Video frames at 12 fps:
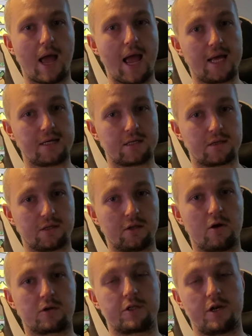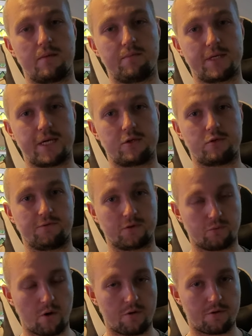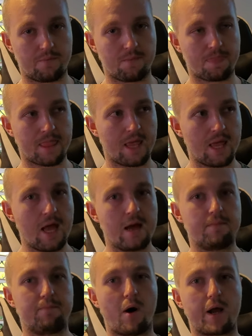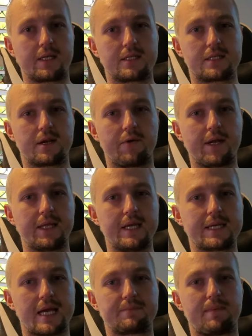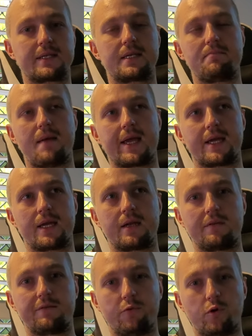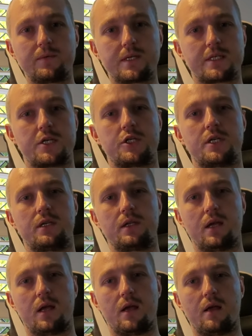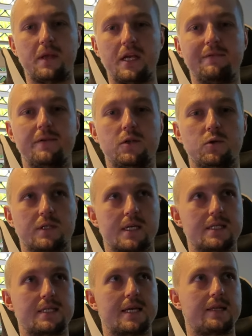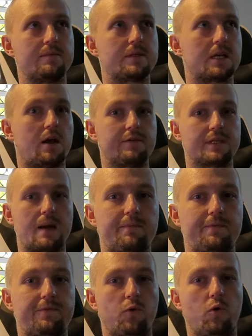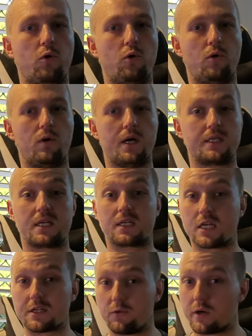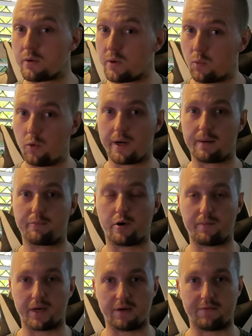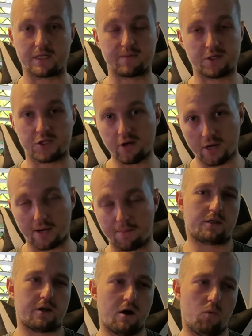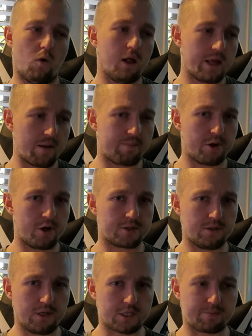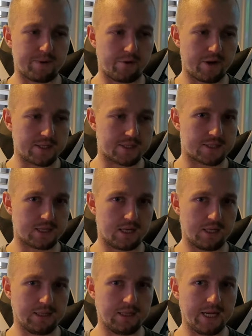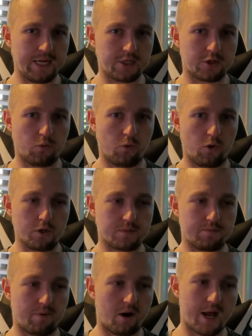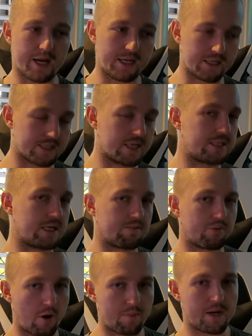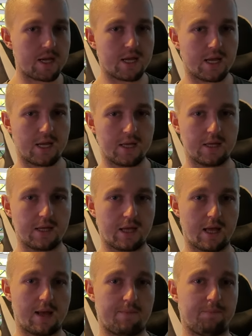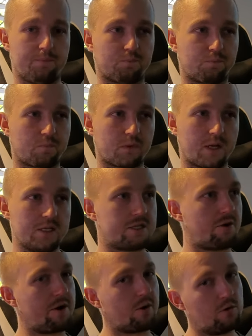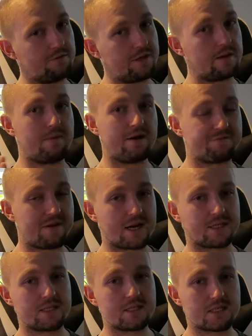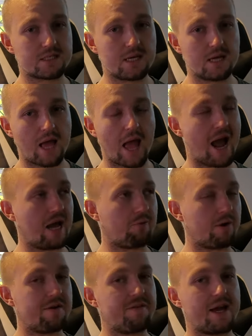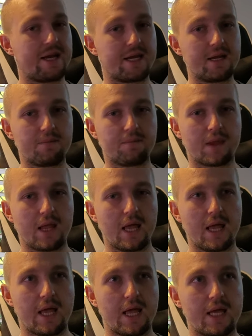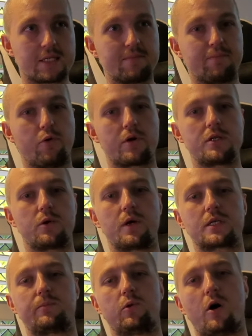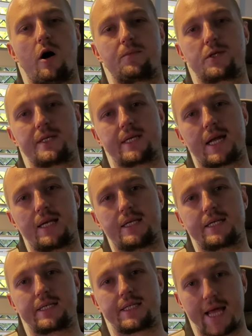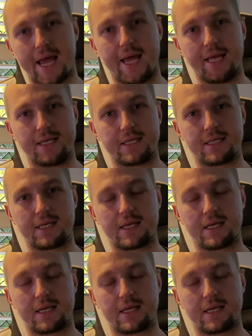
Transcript: and the long-term potential for growth. By considering these aspects and making an informed decision, individuals can set themselves for a successful and rewarding property investment journey. So, while our personal experience leaned towards buying an existing property, um, considering all of the above factors, and renovating it, it's important to explore options and understand